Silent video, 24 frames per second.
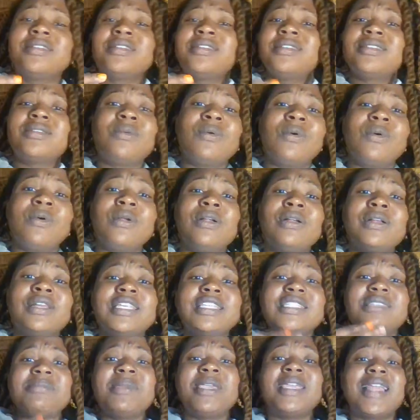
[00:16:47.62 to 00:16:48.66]
is horrible,
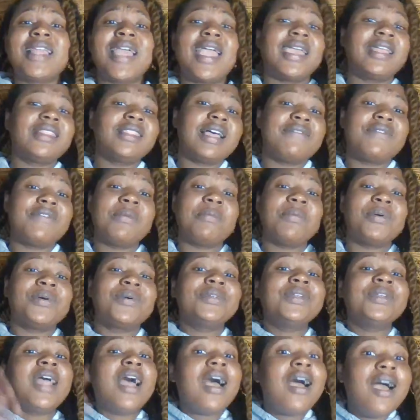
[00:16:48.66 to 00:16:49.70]
this mean I ain't lovable.
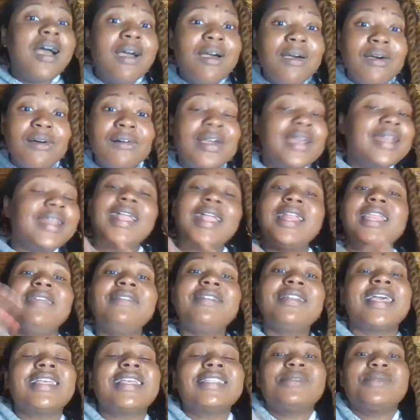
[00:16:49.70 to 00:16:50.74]
No, it ain't
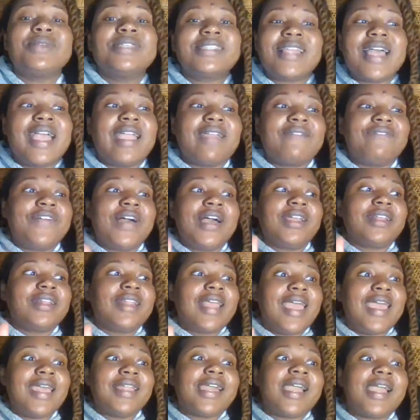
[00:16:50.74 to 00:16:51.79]
even. That's what's like. Fuck
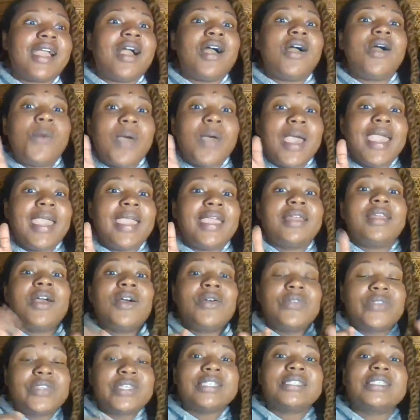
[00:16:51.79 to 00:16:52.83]
that. Like, oh wait,
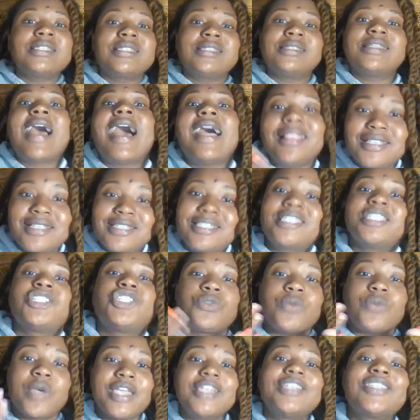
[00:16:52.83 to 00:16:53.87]
no, this is not the
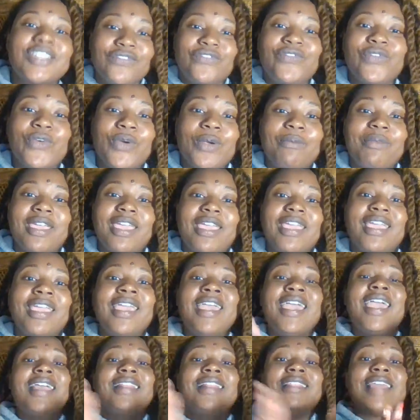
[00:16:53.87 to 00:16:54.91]
situation for me.
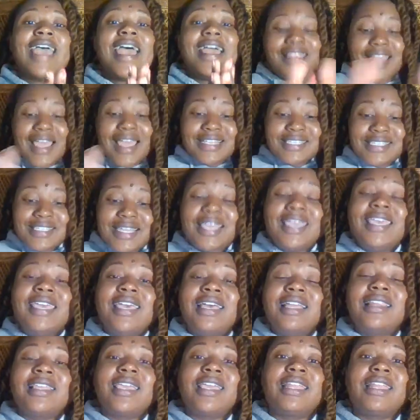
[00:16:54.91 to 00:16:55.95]
That's the
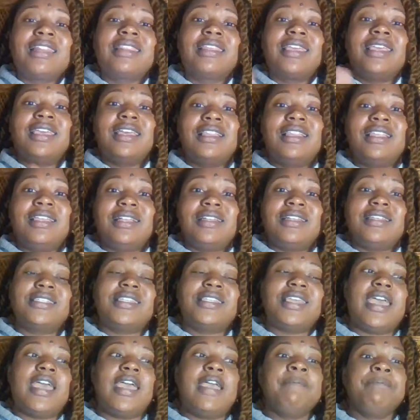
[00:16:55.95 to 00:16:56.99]
healing. The healing is
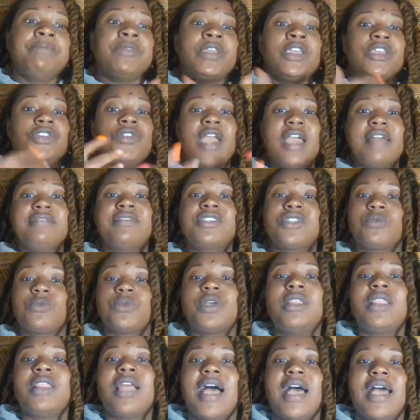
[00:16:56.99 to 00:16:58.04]
that you have to
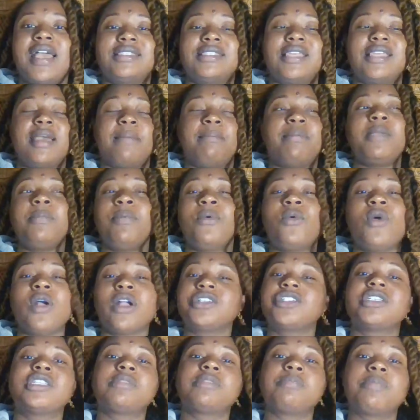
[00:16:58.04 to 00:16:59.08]
realize that people are
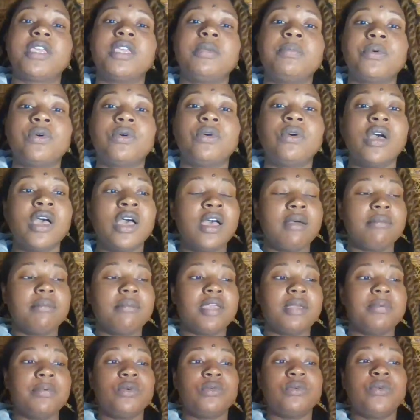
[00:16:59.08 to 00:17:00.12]
just people.
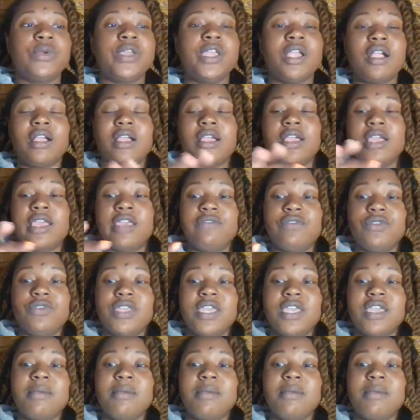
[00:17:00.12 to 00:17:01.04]
We are, if you think